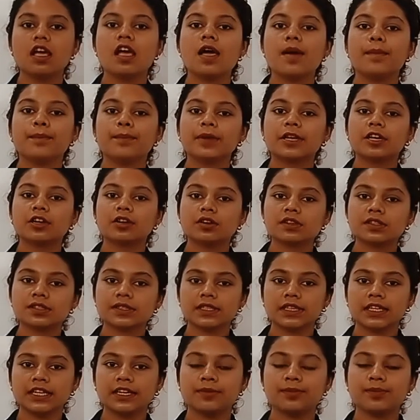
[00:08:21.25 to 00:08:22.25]
Because
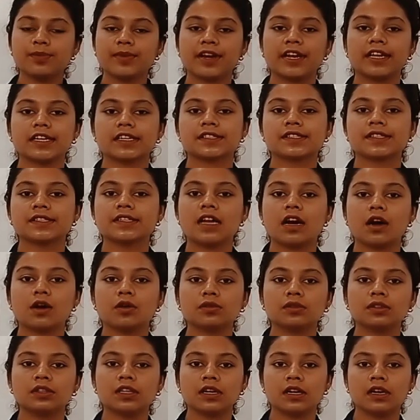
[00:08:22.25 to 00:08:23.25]
it breaks down
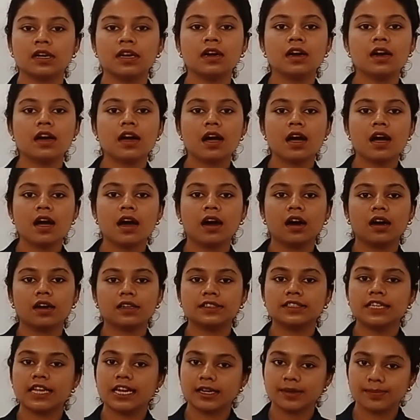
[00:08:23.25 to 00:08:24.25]
the
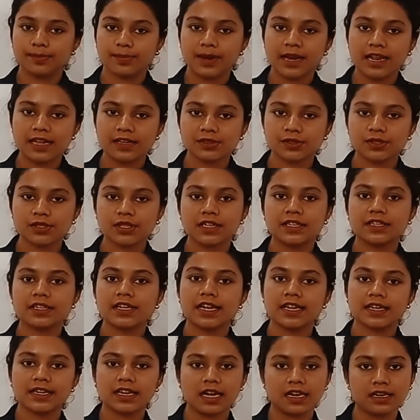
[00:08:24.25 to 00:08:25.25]
dead plants and dead
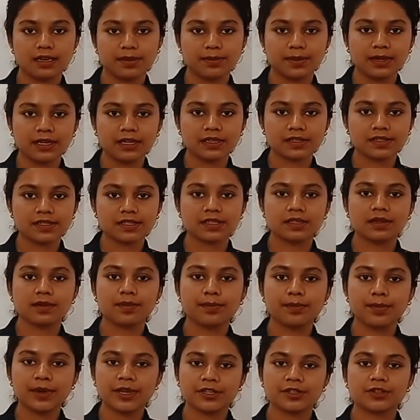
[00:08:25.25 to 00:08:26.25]
animals
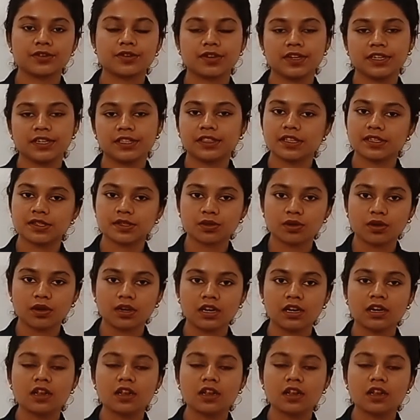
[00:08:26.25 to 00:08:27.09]
matter in the soil.